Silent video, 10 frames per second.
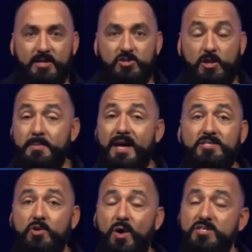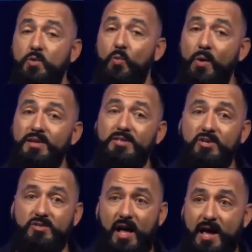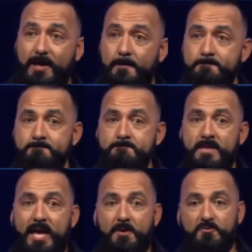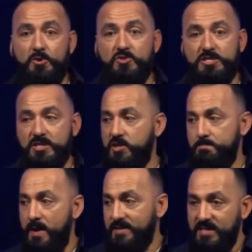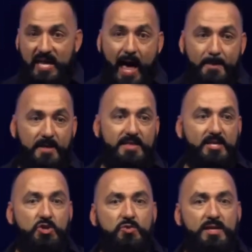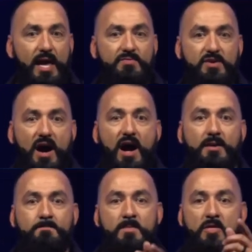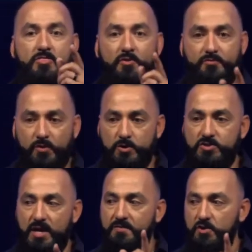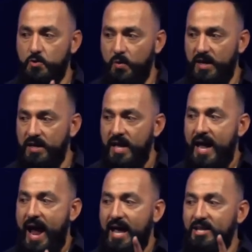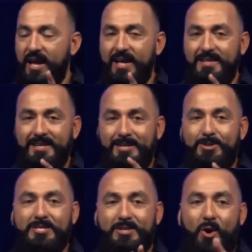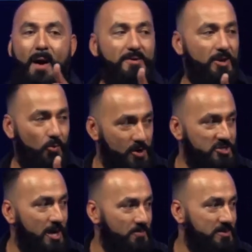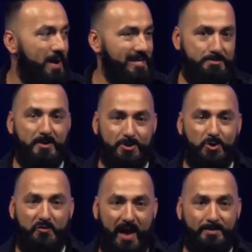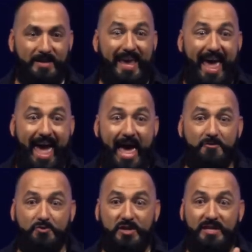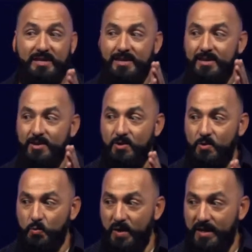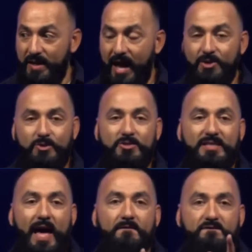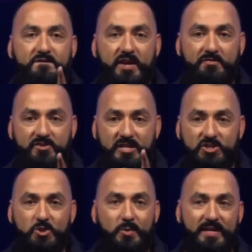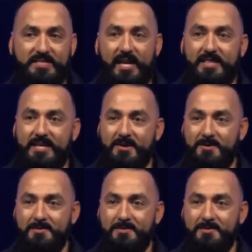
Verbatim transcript: So let me ask you a question. What would it look like if you just made this habit that you gave God the first of your week and, and you said, No, I'm going to worship with my spiritual family every week? And you did that 52 weeks out of the year.